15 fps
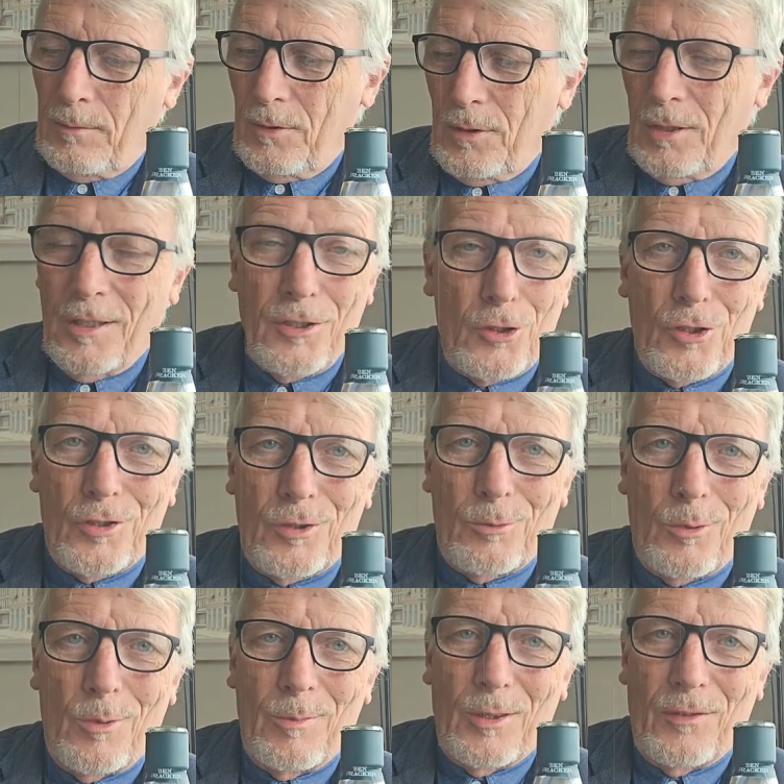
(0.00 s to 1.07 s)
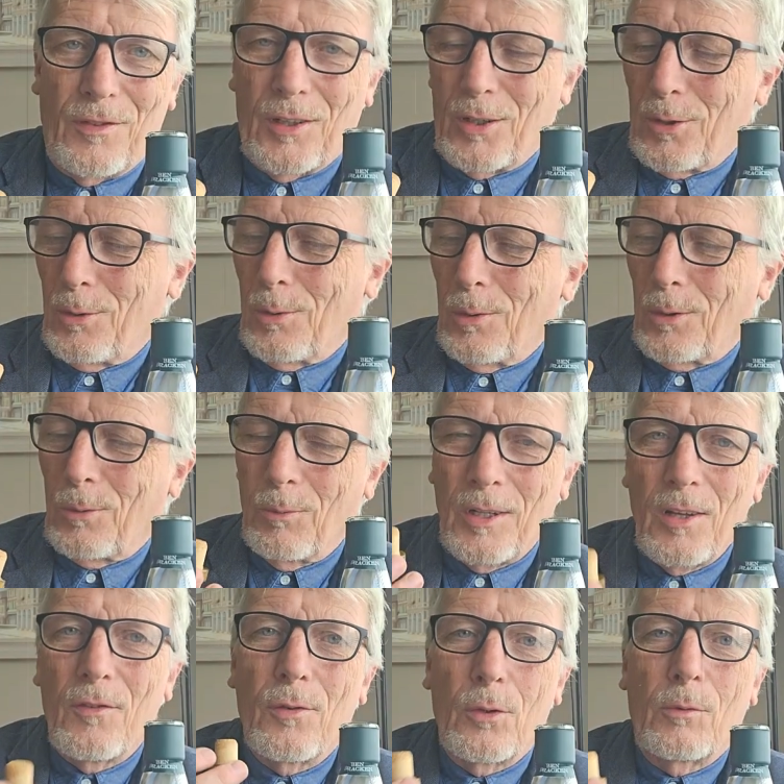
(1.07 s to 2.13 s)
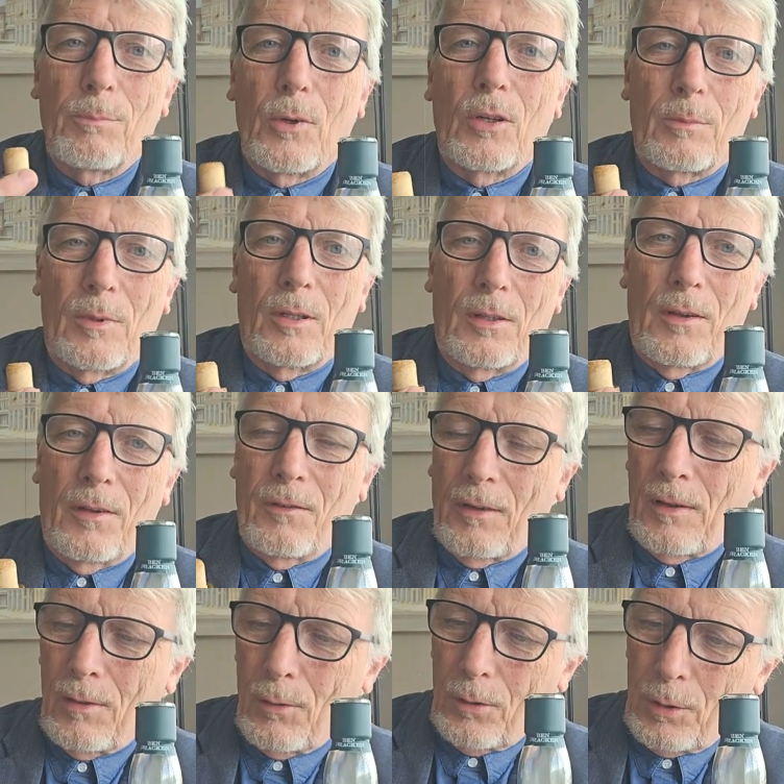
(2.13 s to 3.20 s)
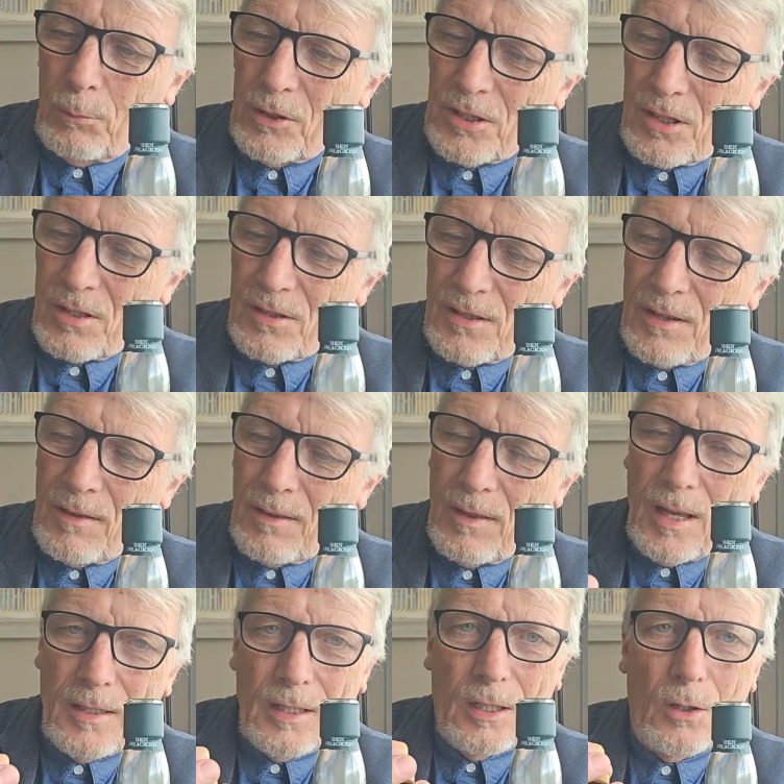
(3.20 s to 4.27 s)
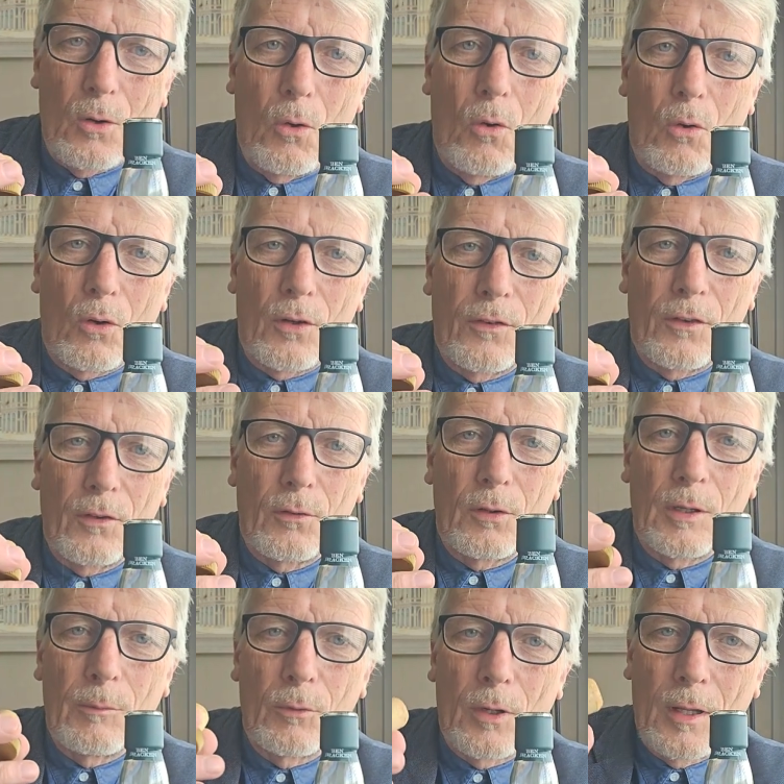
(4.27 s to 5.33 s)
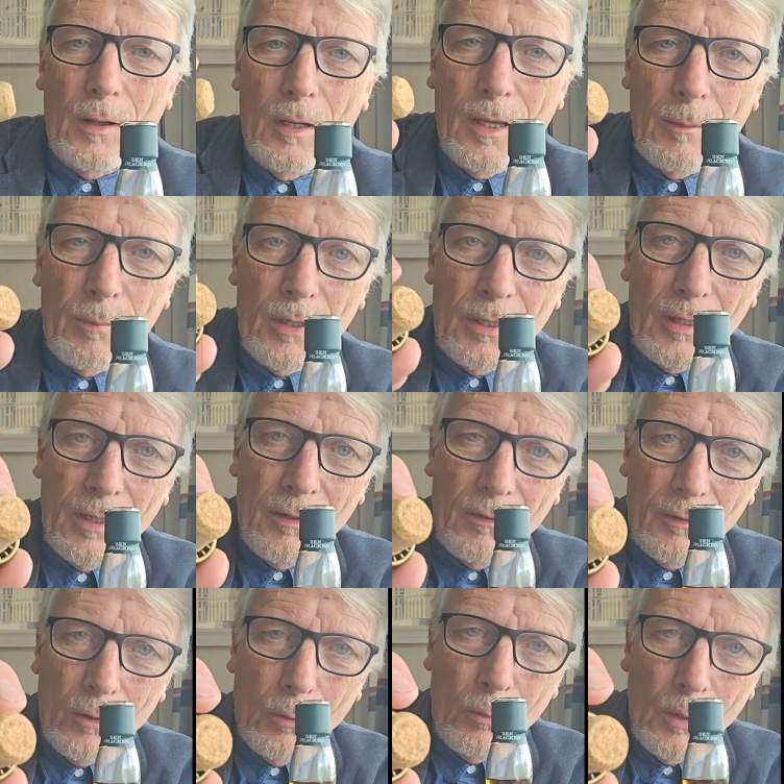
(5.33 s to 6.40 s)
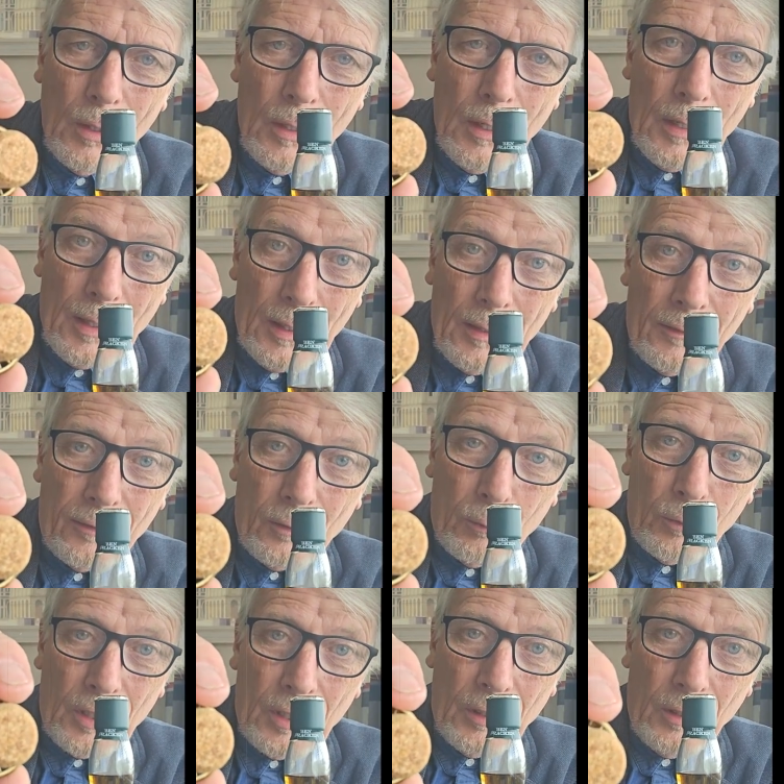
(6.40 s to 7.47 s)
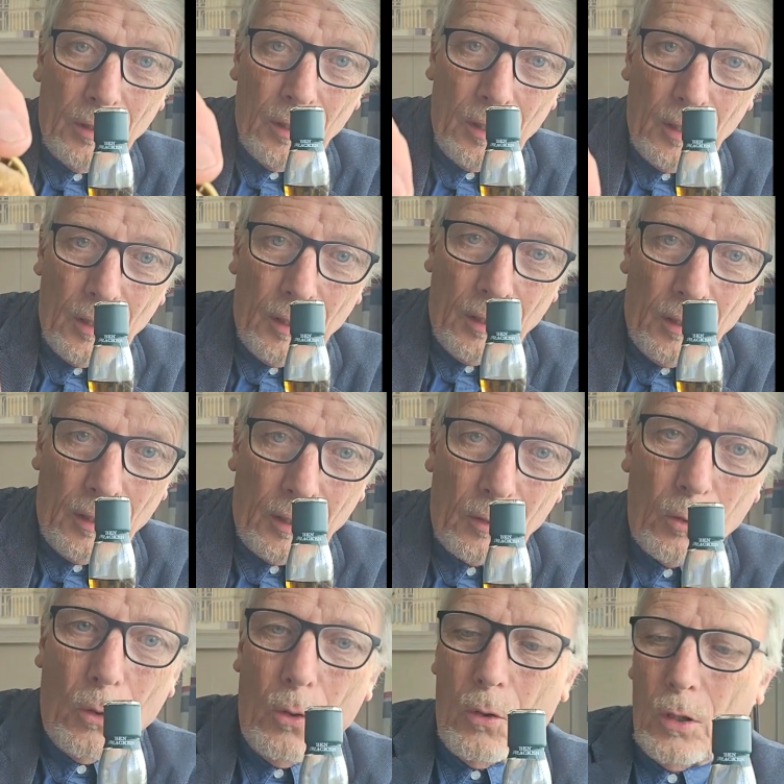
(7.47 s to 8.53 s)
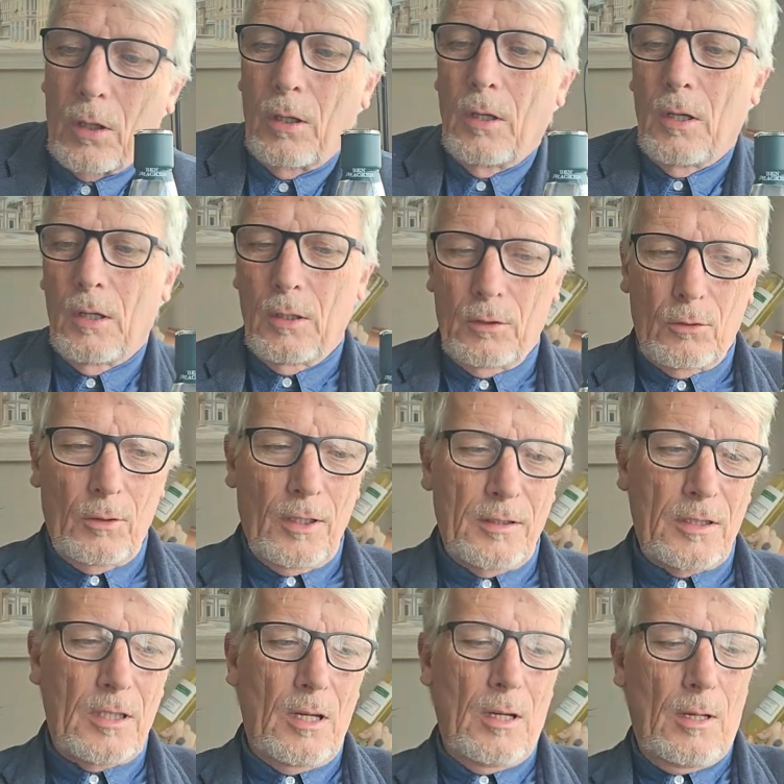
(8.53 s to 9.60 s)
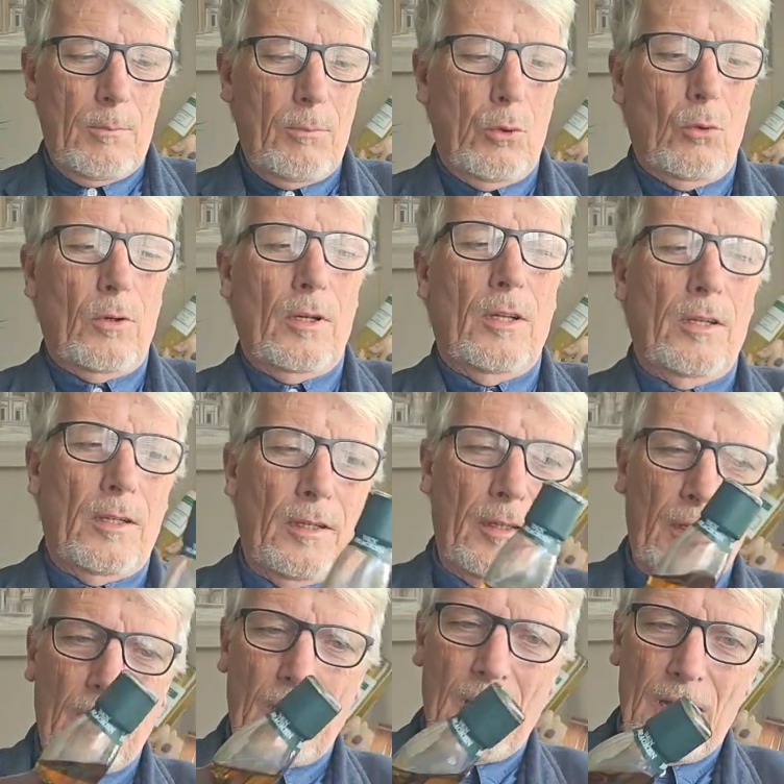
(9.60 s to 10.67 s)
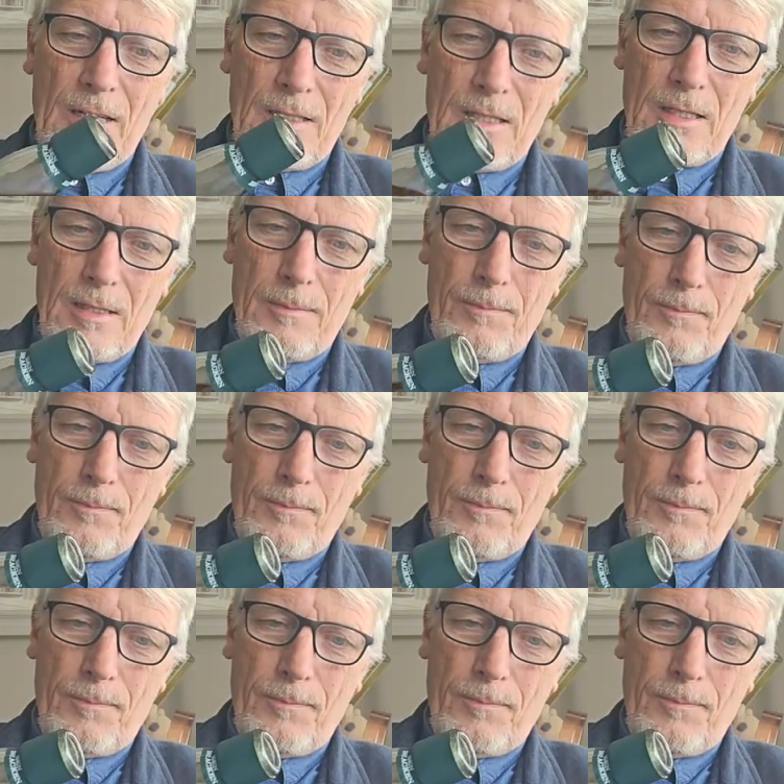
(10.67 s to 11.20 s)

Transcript: delicious aroma of the cork. When I first bought a bottle of this, I thought it was synthetic cork because it seems rather light, but it is no, it's a real cork. So let's pour a little in the glass.